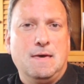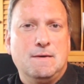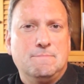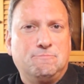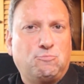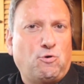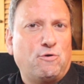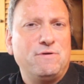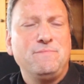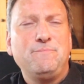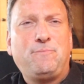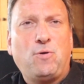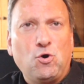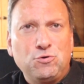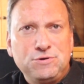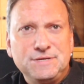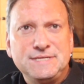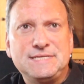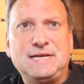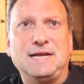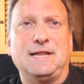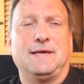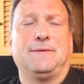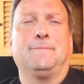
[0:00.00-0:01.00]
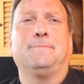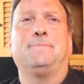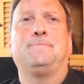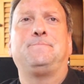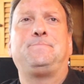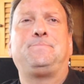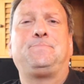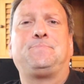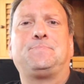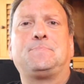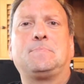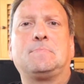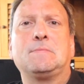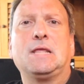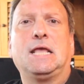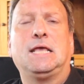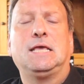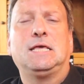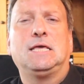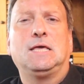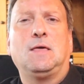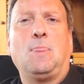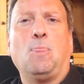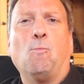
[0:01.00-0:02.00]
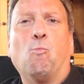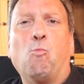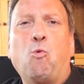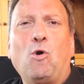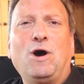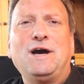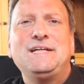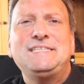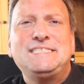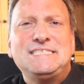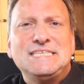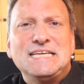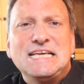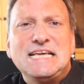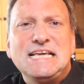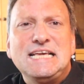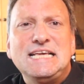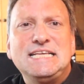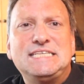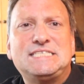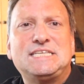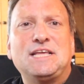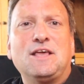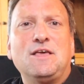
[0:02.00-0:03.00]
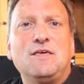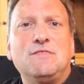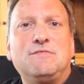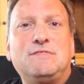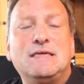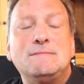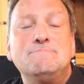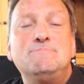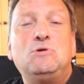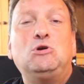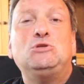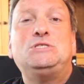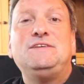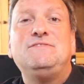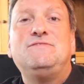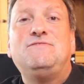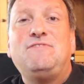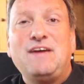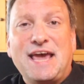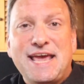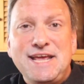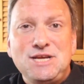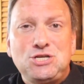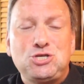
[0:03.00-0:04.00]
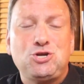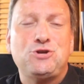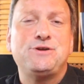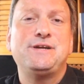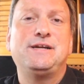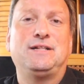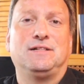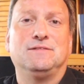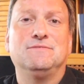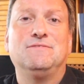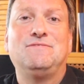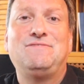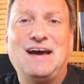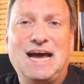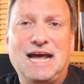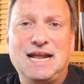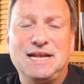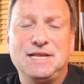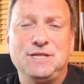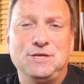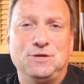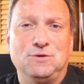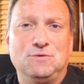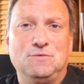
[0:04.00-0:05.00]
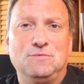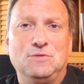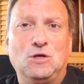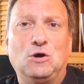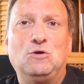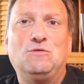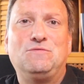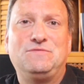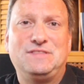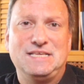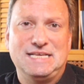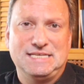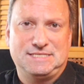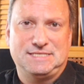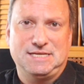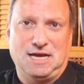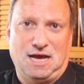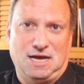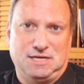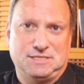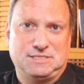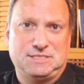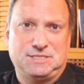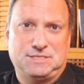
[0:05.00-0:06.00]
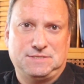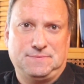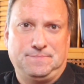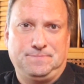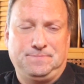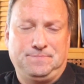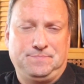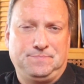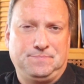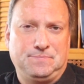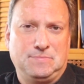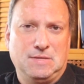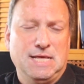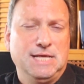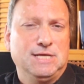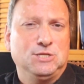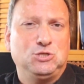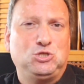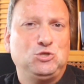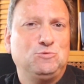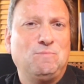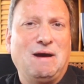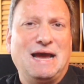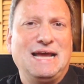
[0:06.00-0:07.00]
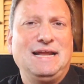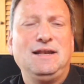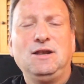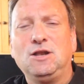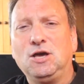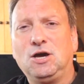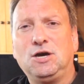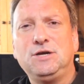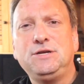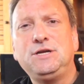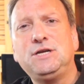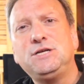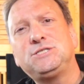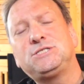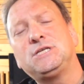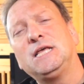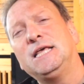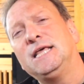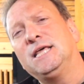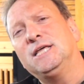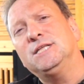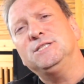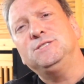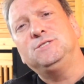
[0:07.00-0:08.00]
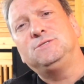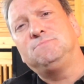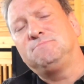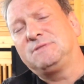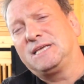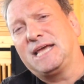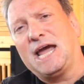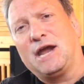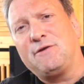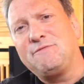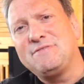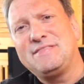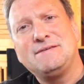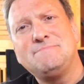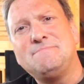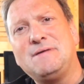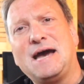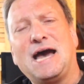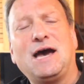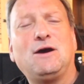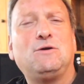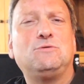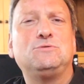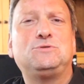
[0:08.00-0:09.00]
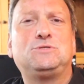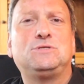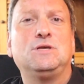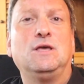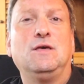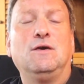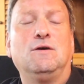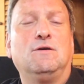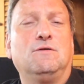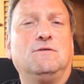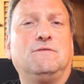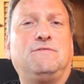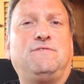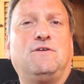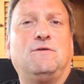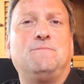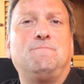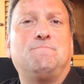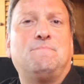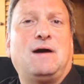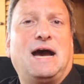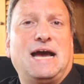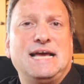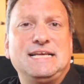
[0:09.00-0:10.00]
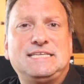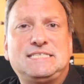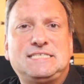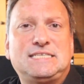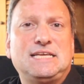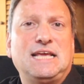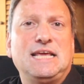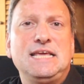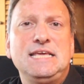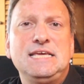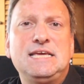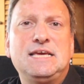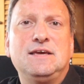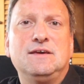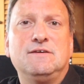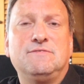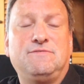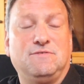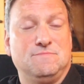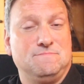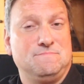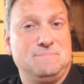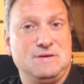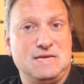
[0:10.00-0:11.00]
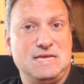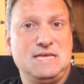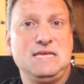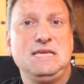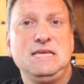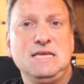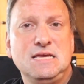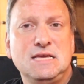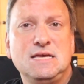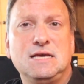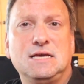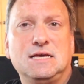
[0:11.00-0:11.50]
More importantly, what is the motivational value of these tasks? Do my learners carry them out for my sake, for me,